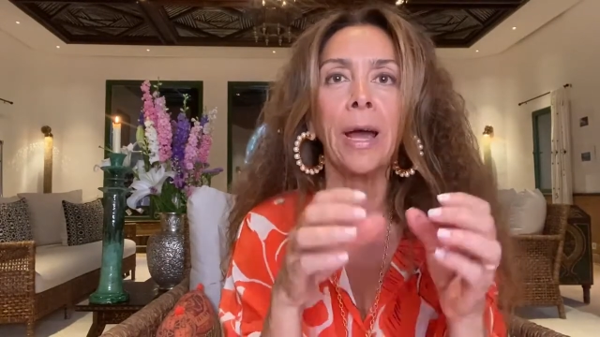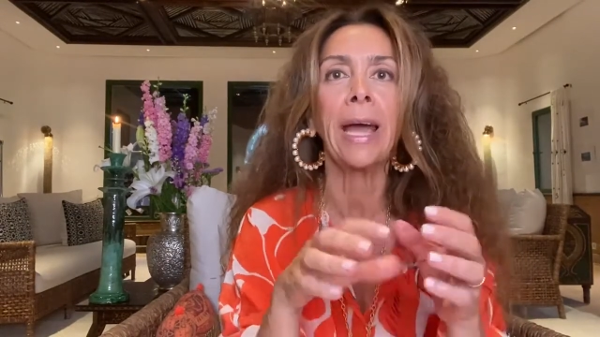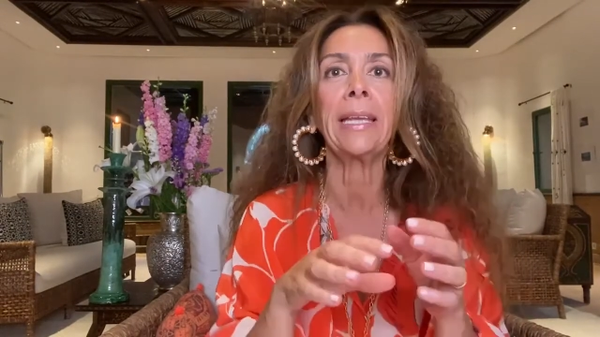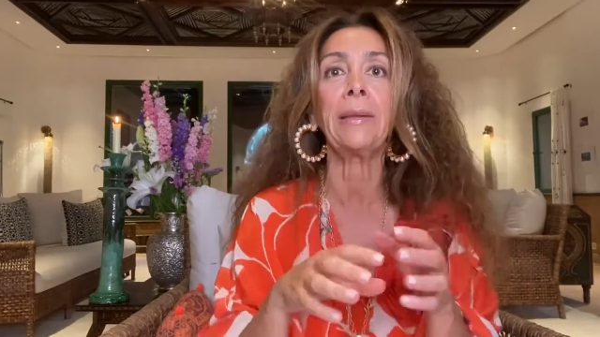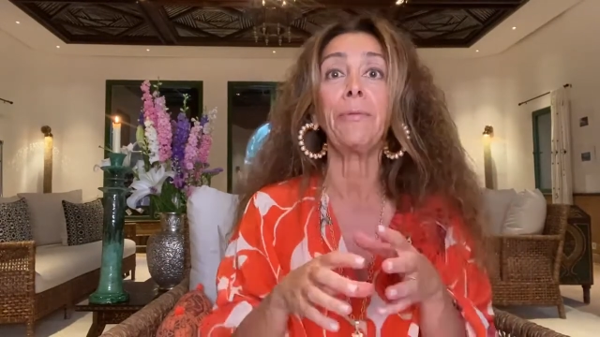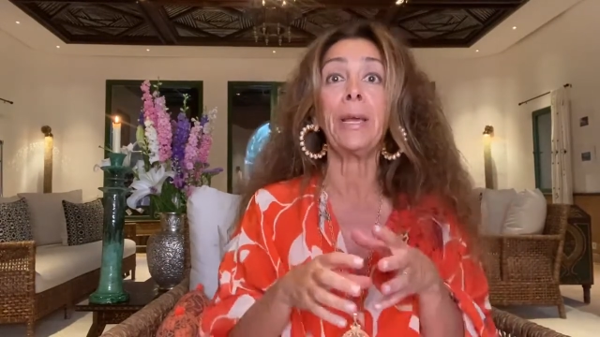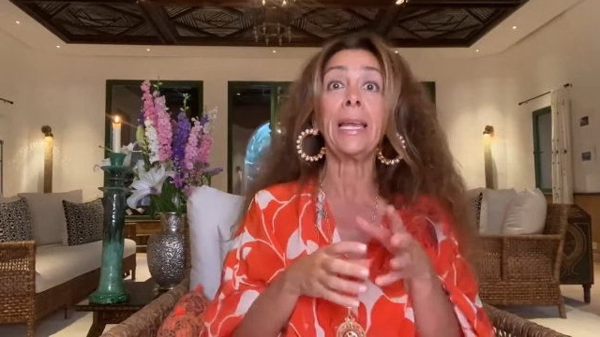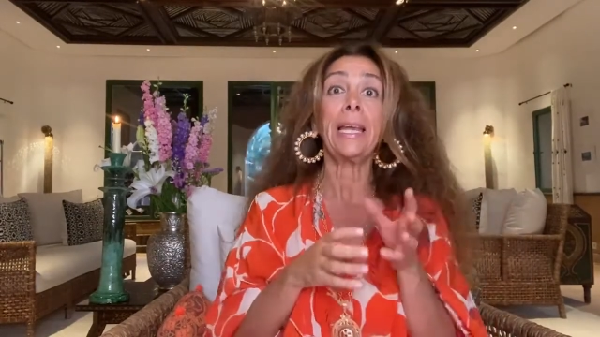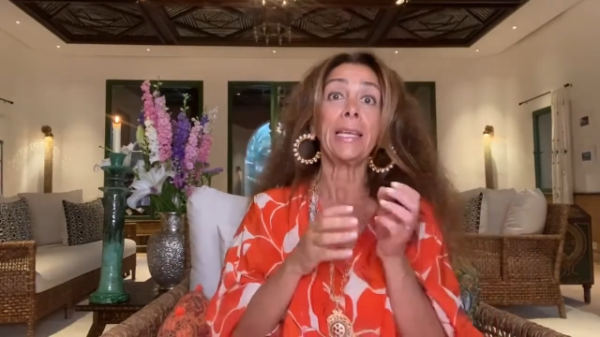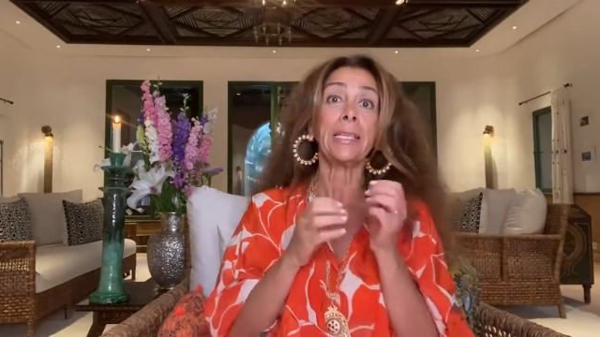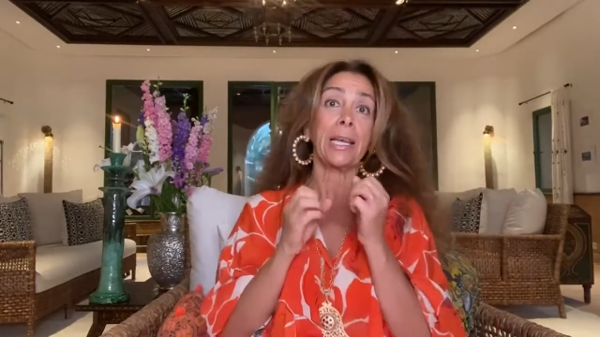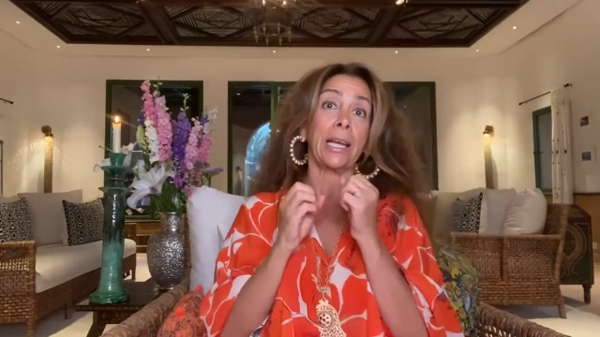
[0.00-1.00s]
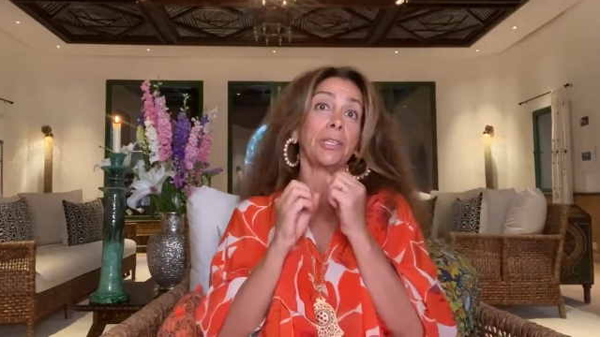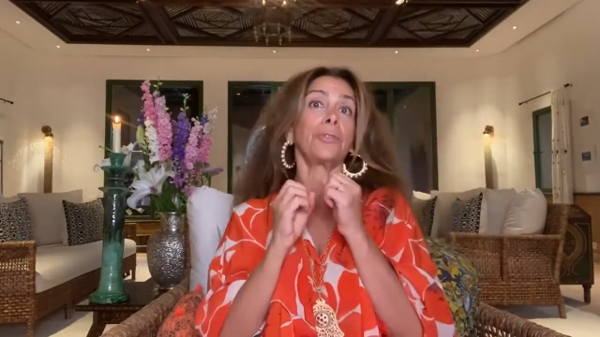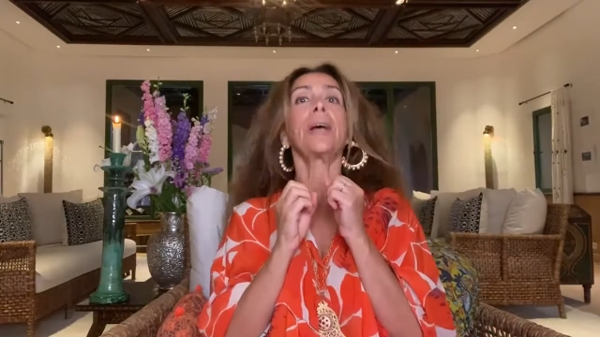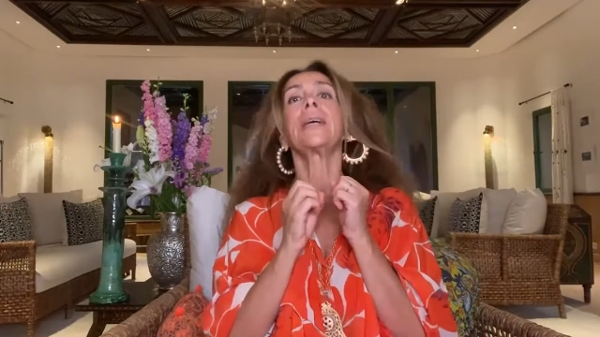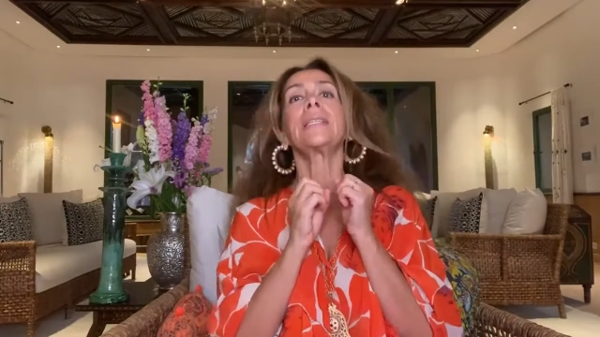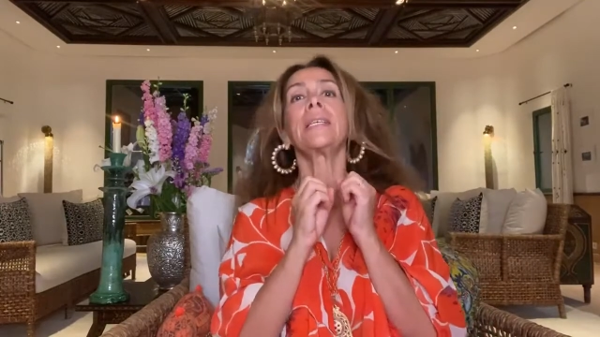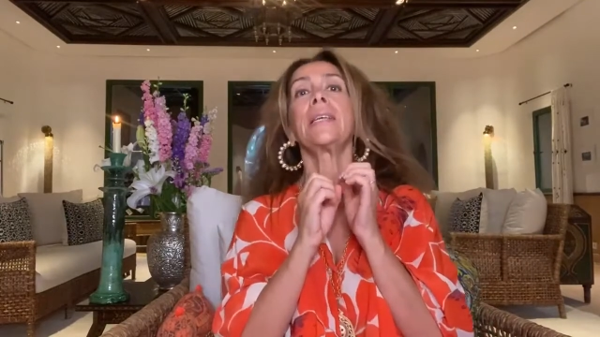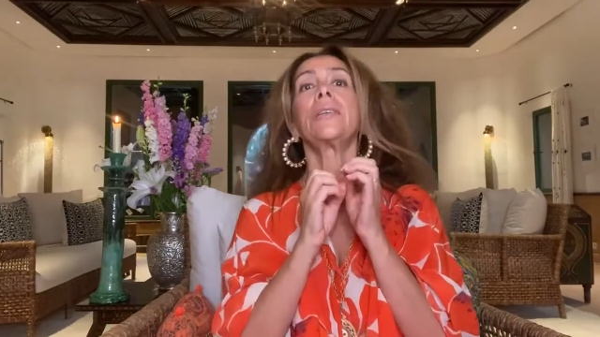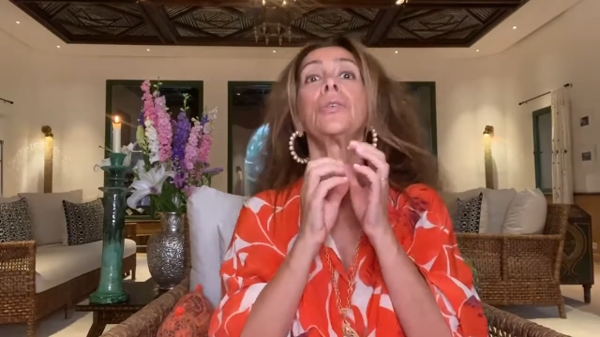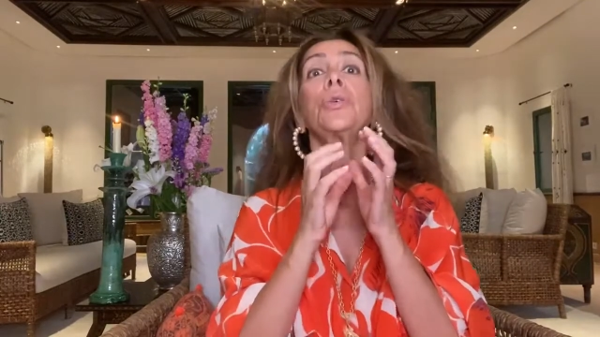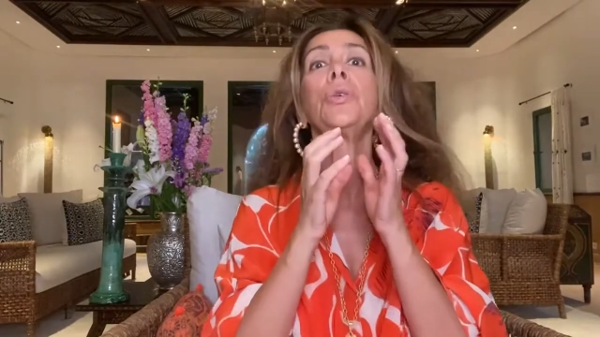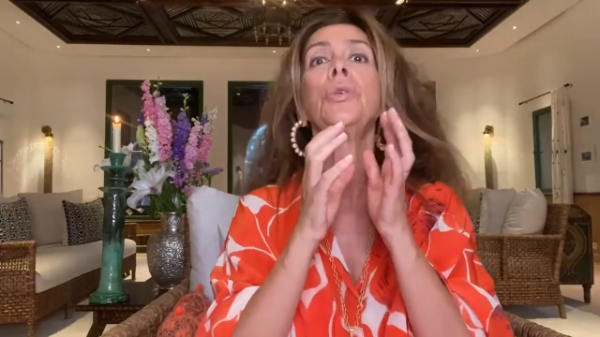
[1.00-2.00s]
and it really is attracting
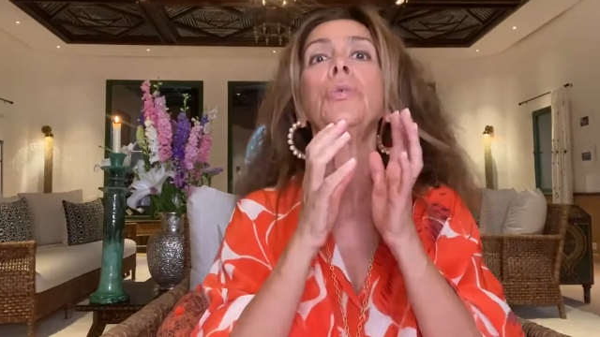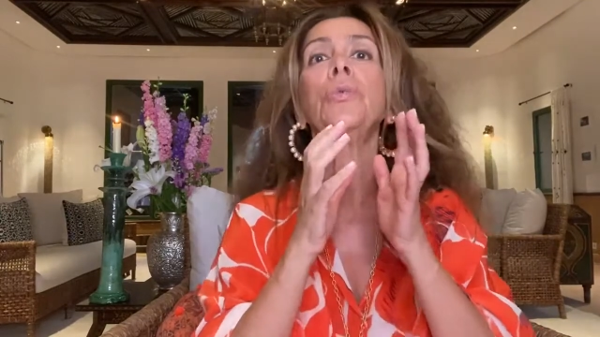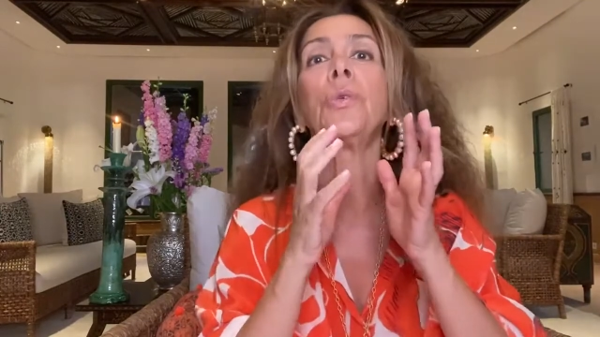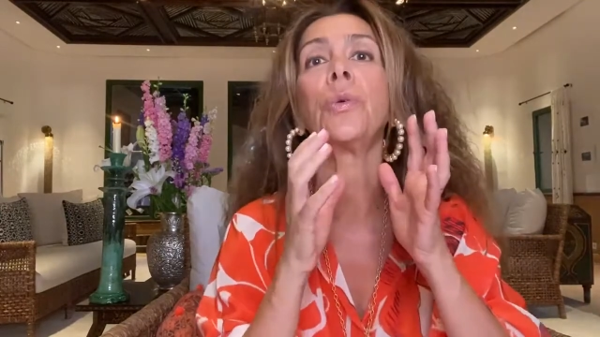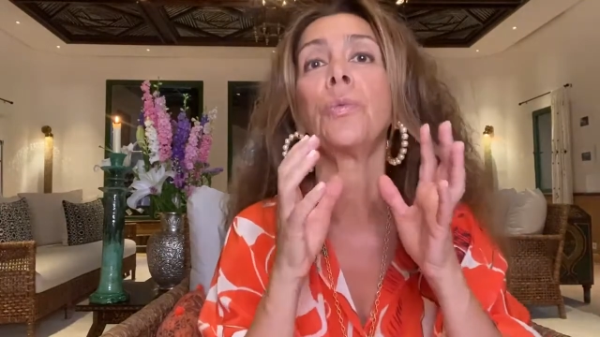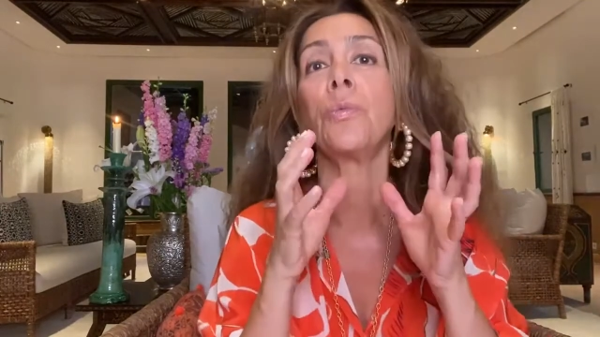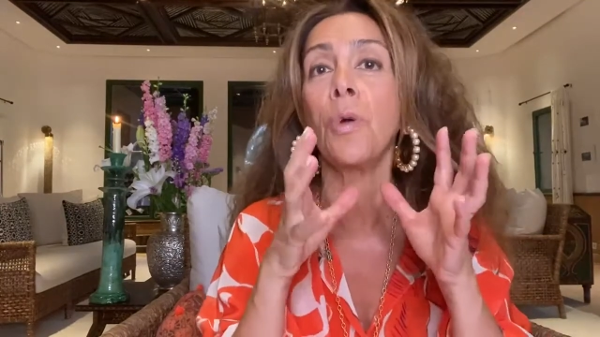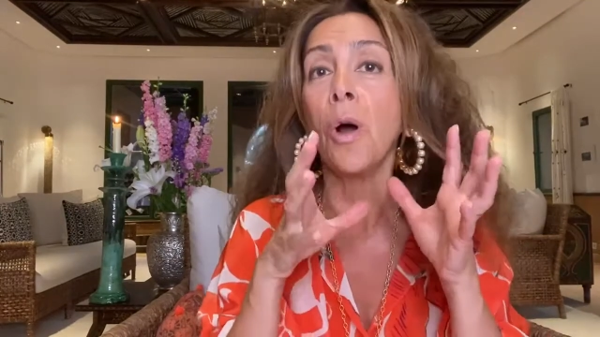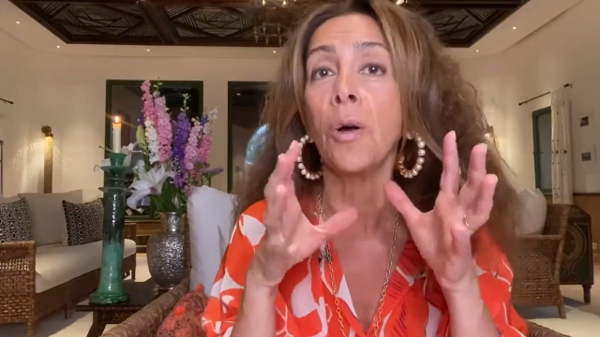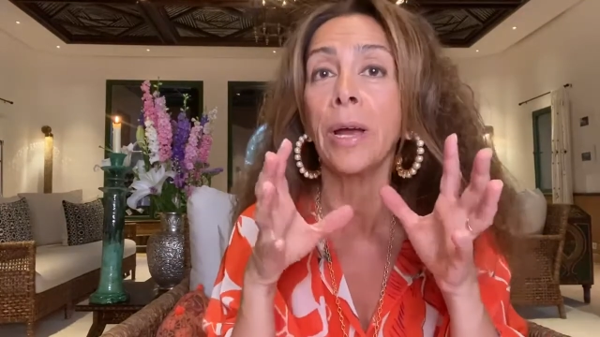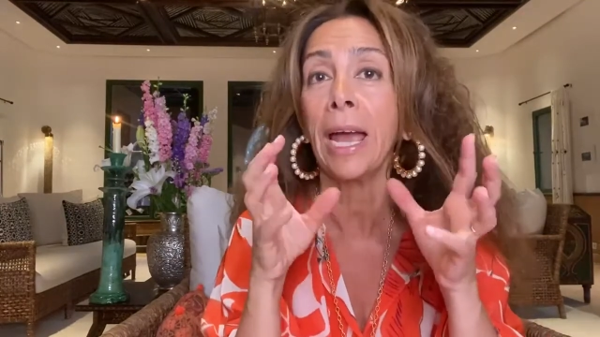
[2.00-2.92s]
to you the wrong